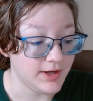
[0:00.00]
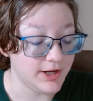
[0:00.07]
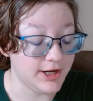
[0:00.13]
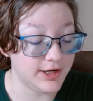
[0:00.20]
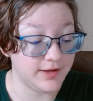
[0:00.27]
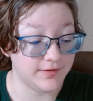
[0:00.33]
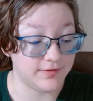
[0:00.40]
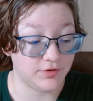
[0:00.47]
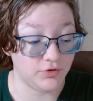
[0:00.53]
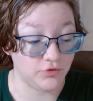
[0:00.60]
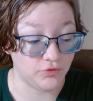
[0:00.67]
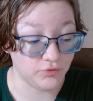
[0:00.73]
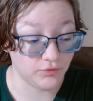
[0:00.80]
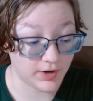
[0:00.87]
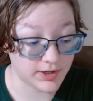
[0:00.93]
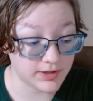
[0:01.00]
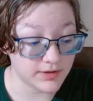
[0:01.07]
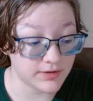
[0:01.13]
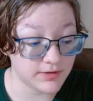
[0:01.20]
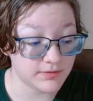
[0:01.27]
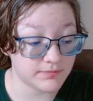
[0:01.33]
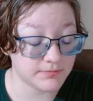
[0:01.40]
It is a great
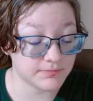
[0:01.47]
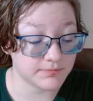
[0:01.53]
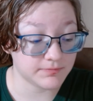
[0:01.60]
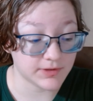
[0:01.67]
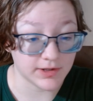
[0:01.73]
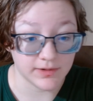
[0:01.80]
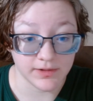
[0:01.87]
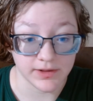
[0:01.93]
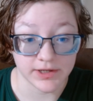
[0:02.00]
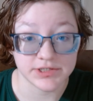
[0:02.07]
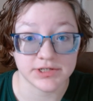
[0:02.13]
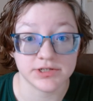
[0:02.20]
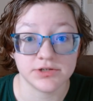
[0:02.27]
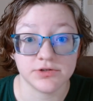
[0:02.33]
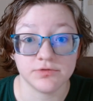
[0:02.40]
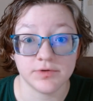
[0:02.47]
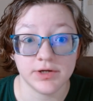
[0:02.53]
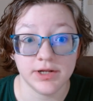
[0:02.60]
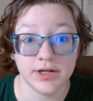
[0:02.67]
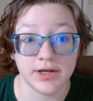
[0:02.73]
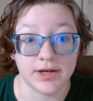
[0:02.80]
classic to read.